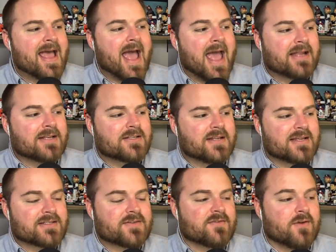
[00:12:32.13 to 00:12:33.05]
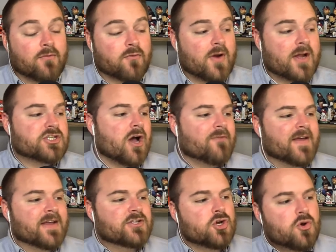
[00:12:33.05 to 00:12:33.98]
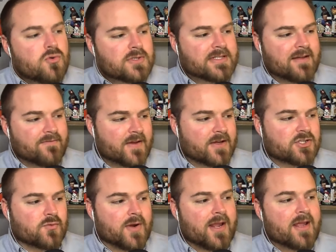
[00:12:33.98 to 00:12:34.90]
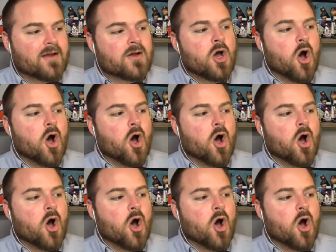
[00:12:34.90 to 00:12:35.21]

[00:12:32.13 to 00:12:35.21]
and is fresh off a Tuesday victory